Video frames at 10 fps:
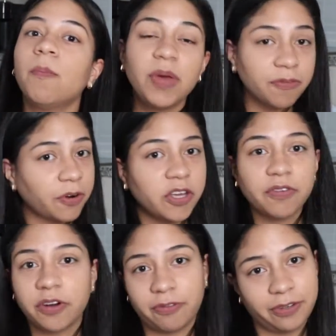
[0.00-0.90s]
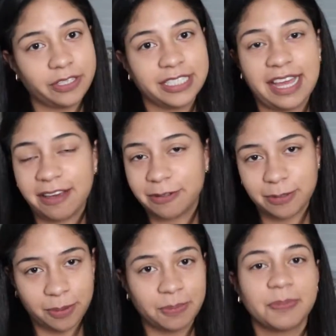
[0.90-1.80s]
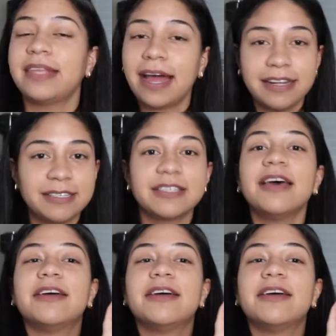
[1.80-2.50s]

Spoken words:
before your very first day of school. That is